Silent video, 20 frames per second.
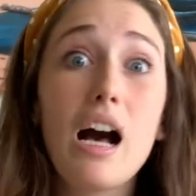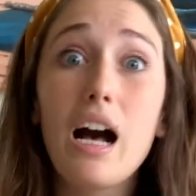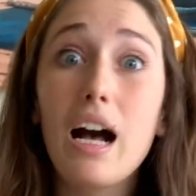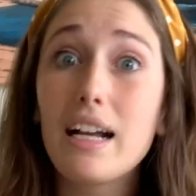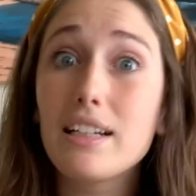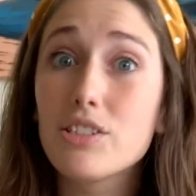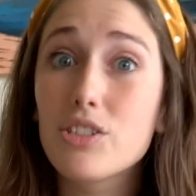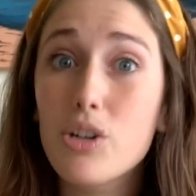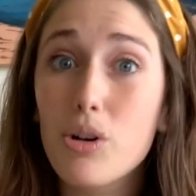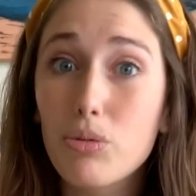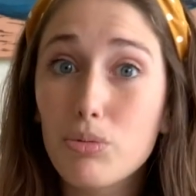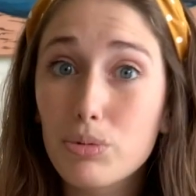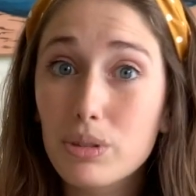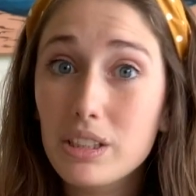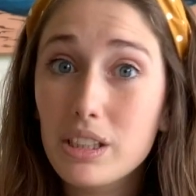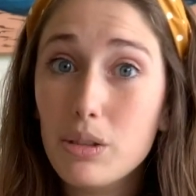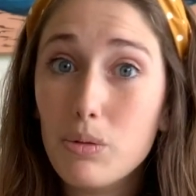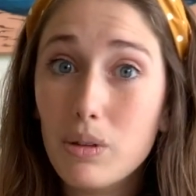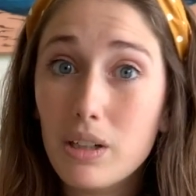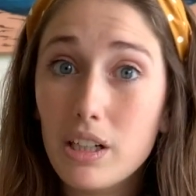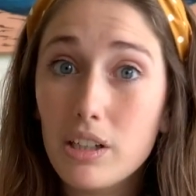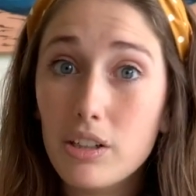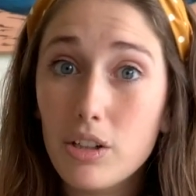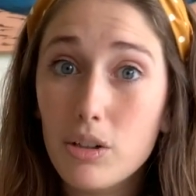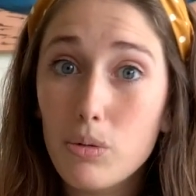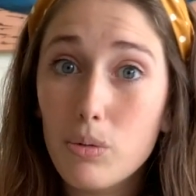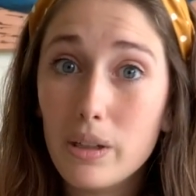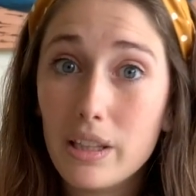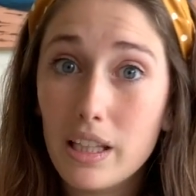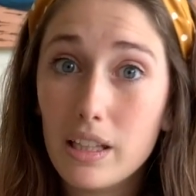I don't really want to know
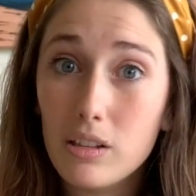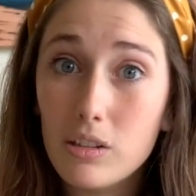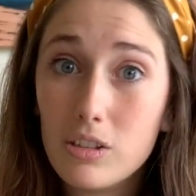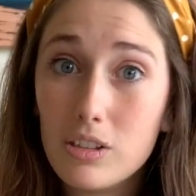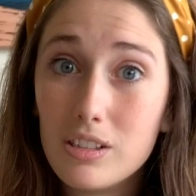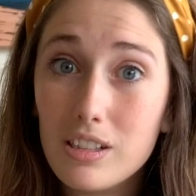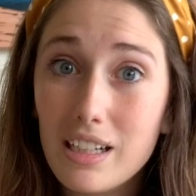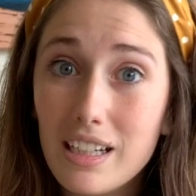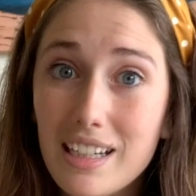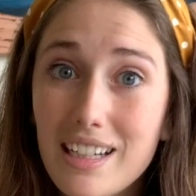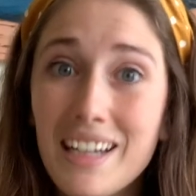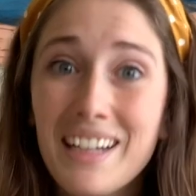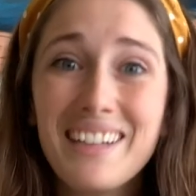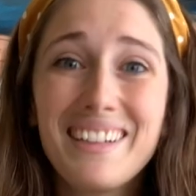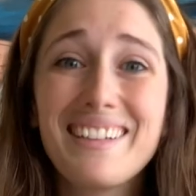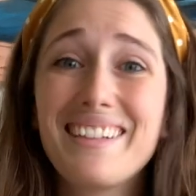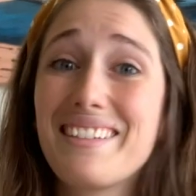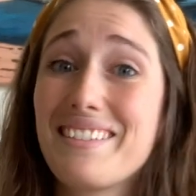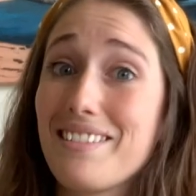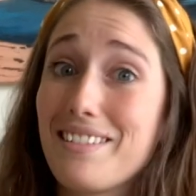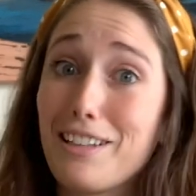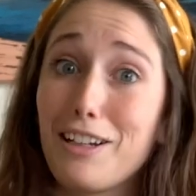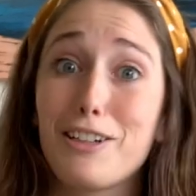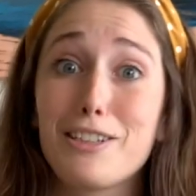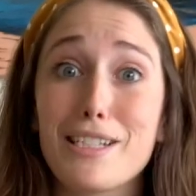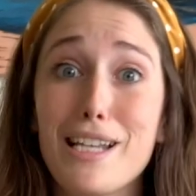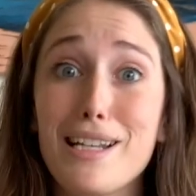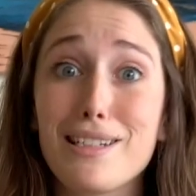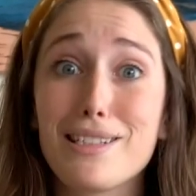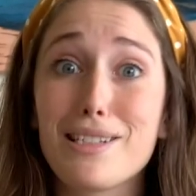what they look like. They're
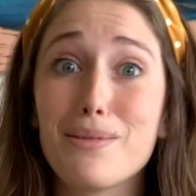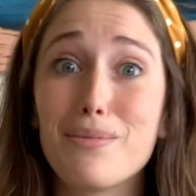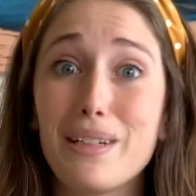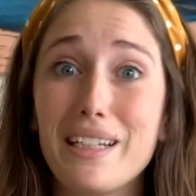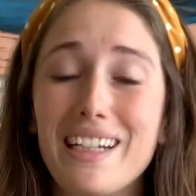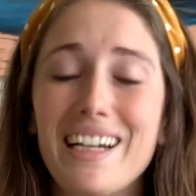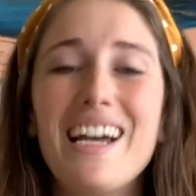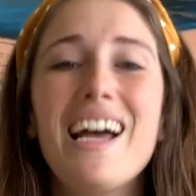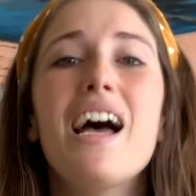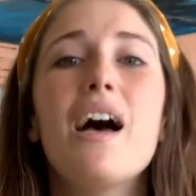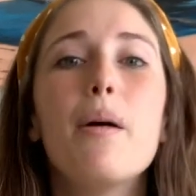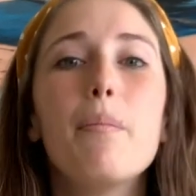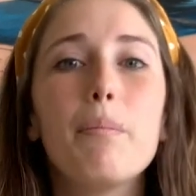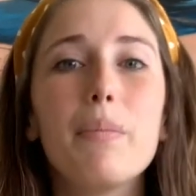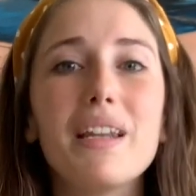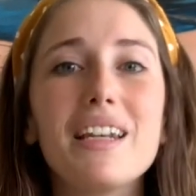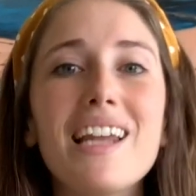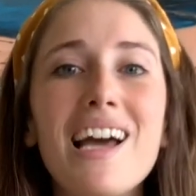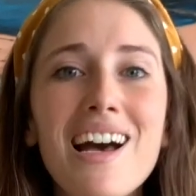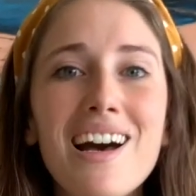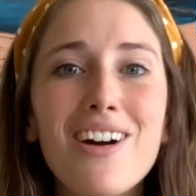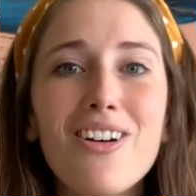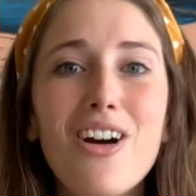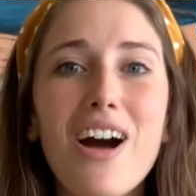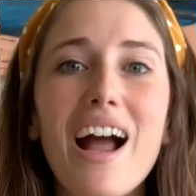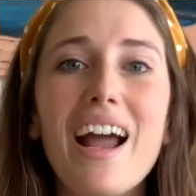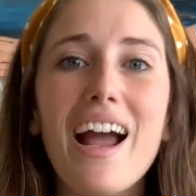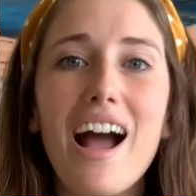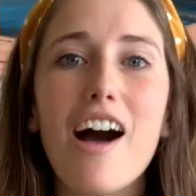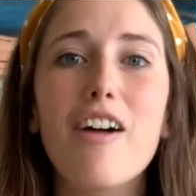dead to me. But now
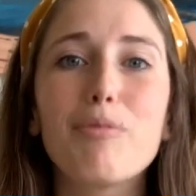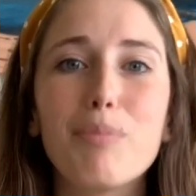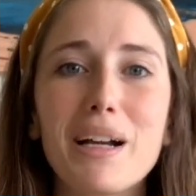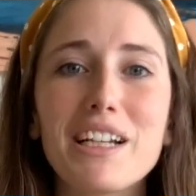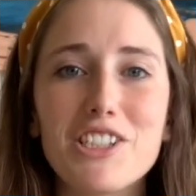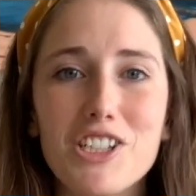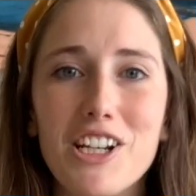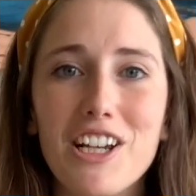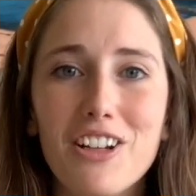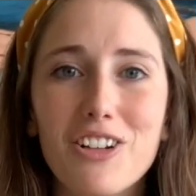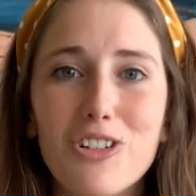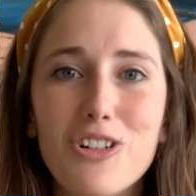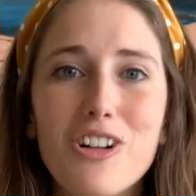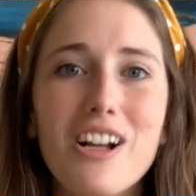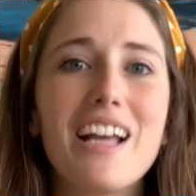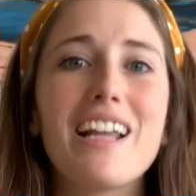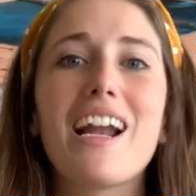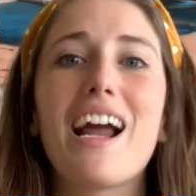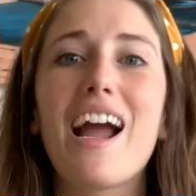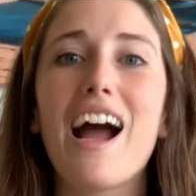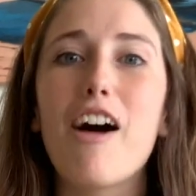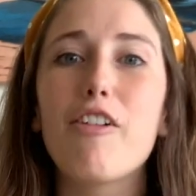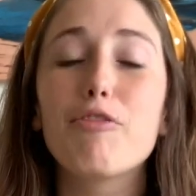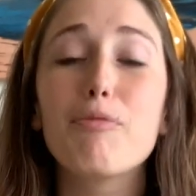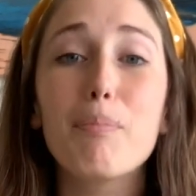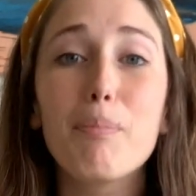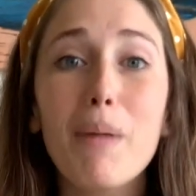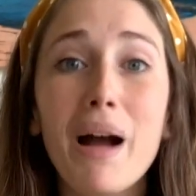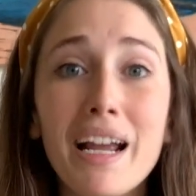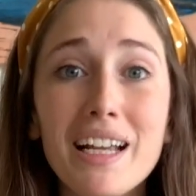I have my channel and I have
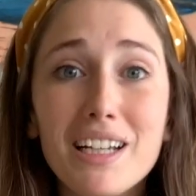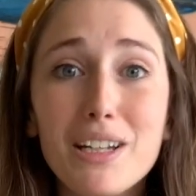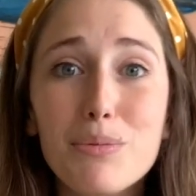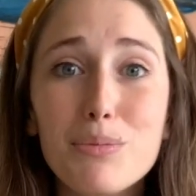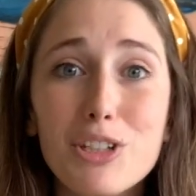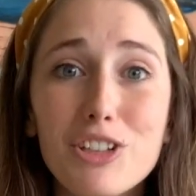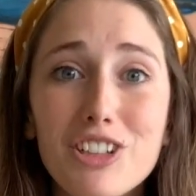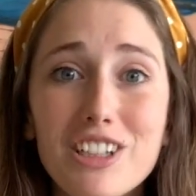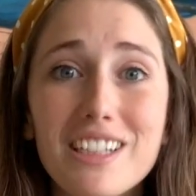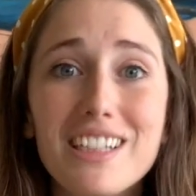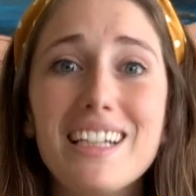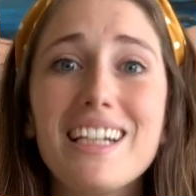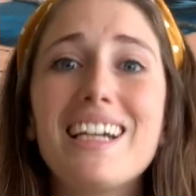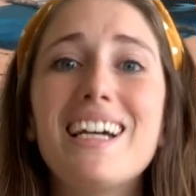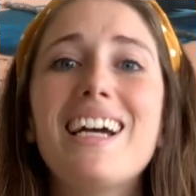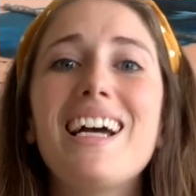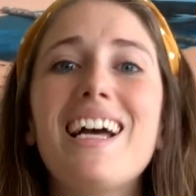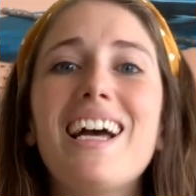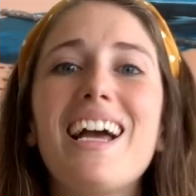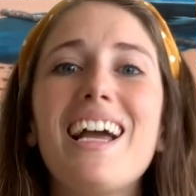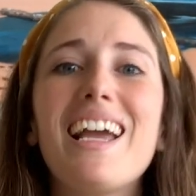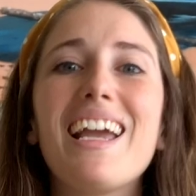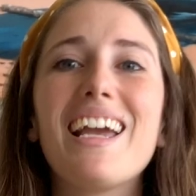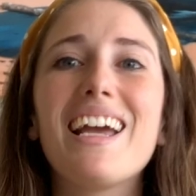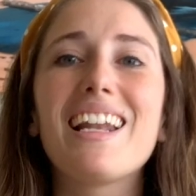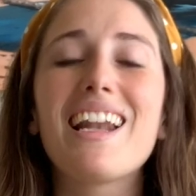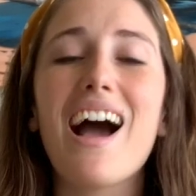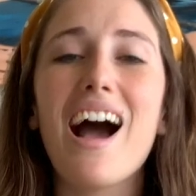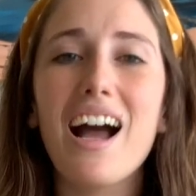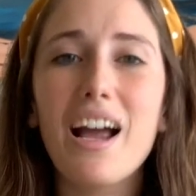my community
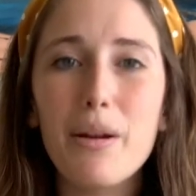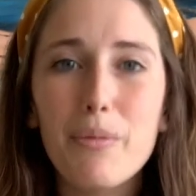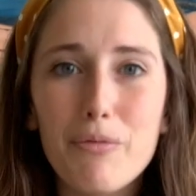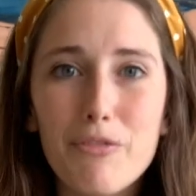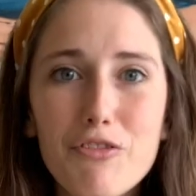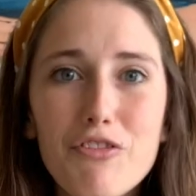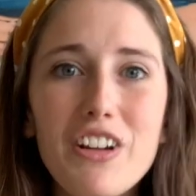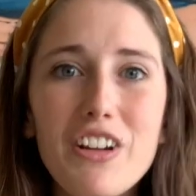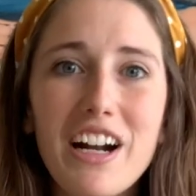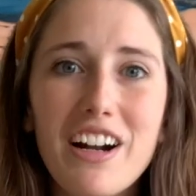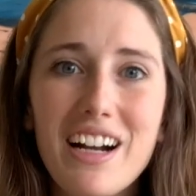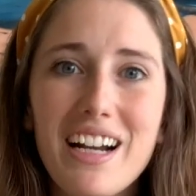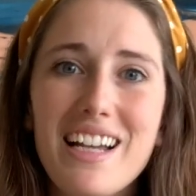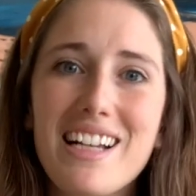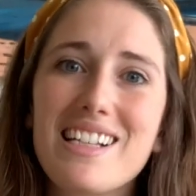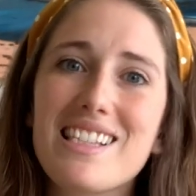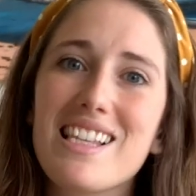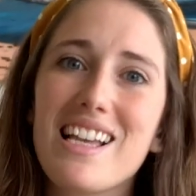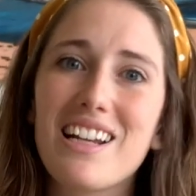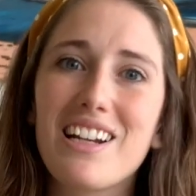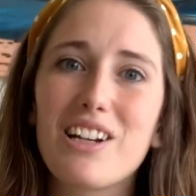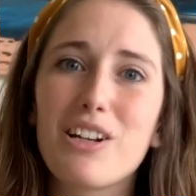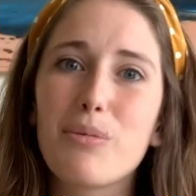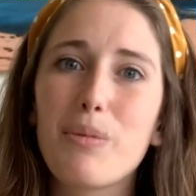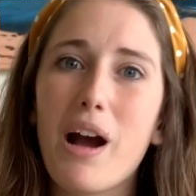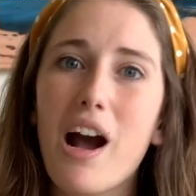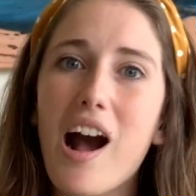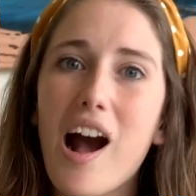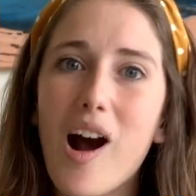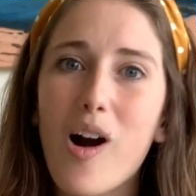and I'm very excited
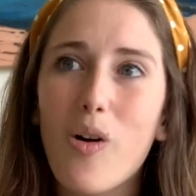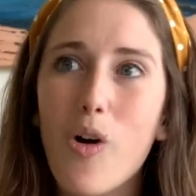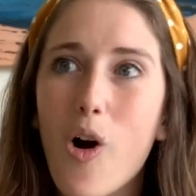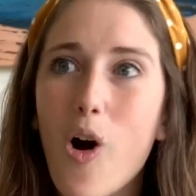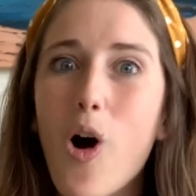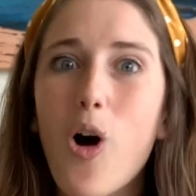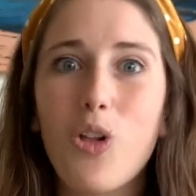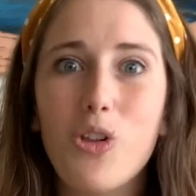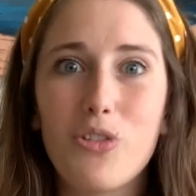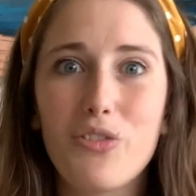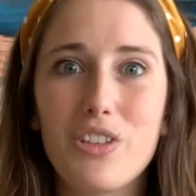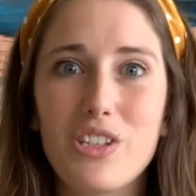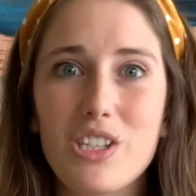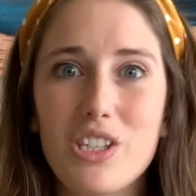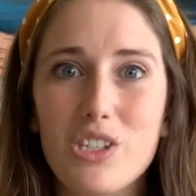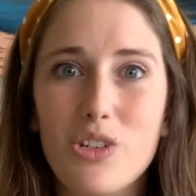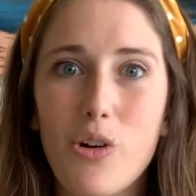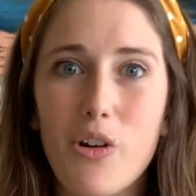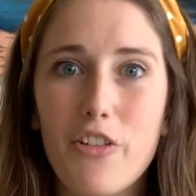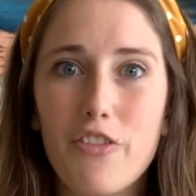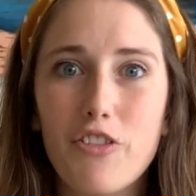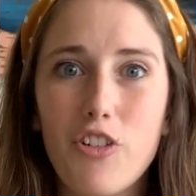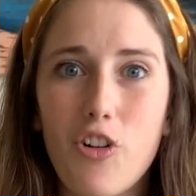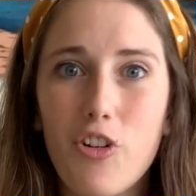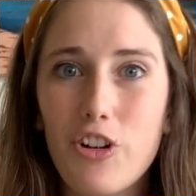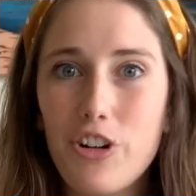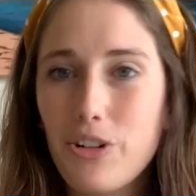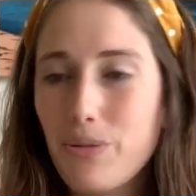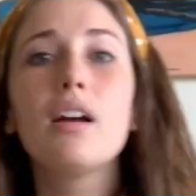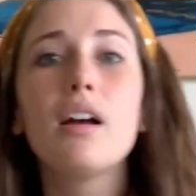about how all of this is going forward.